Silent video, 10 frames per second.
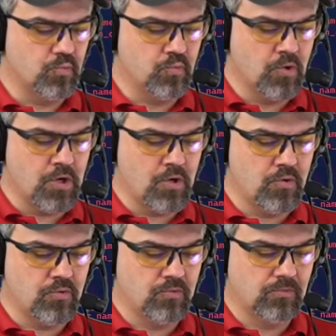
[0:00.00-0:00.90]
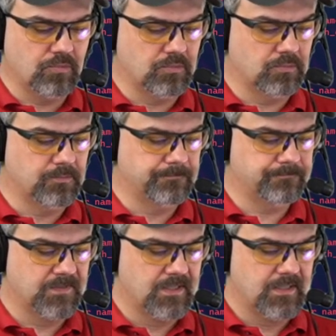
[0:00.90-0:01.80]
Woo!
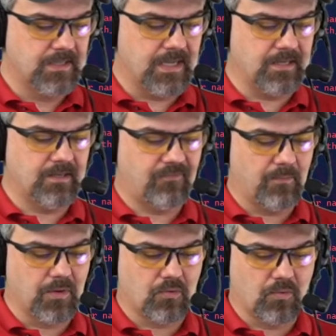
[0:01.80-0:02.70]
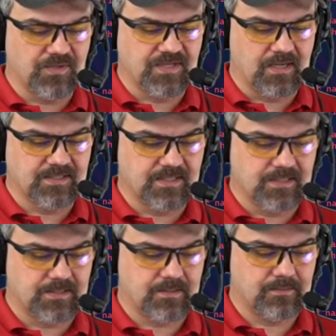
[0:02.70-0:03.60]
Entity framework core does not
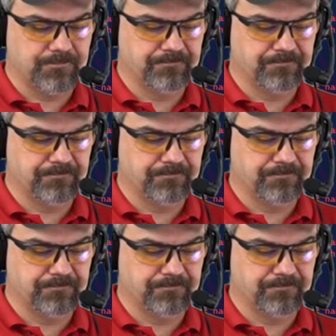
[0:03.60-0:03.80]
exist.